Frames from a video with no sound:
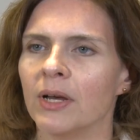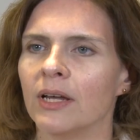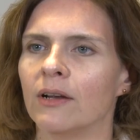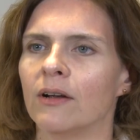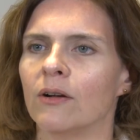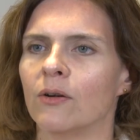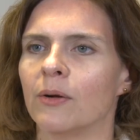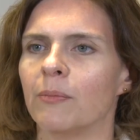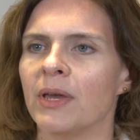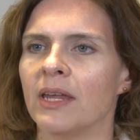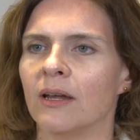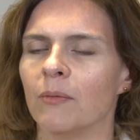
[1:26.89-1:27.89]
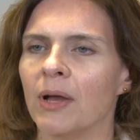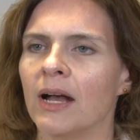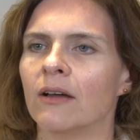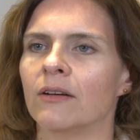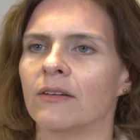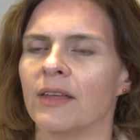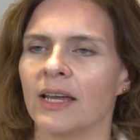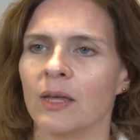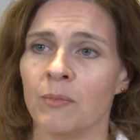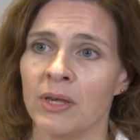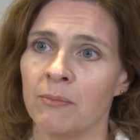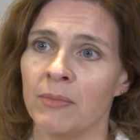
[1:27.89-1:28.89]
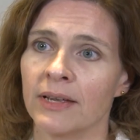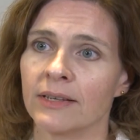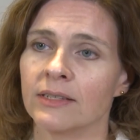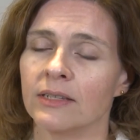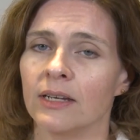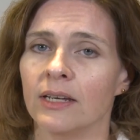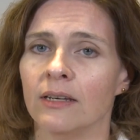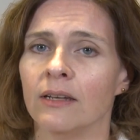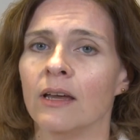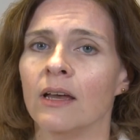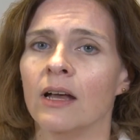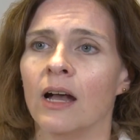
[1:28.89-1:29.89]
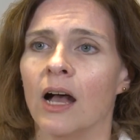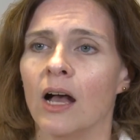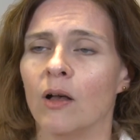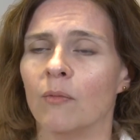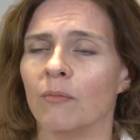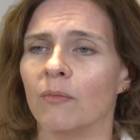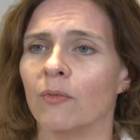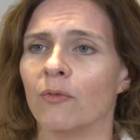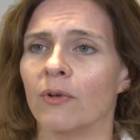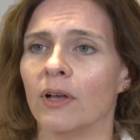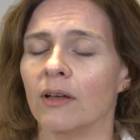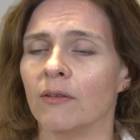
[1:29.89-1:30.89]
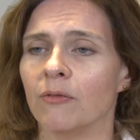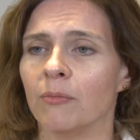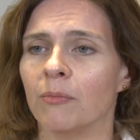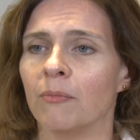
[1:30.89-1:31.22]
butter or peanut powder that can be mixed in um, uh,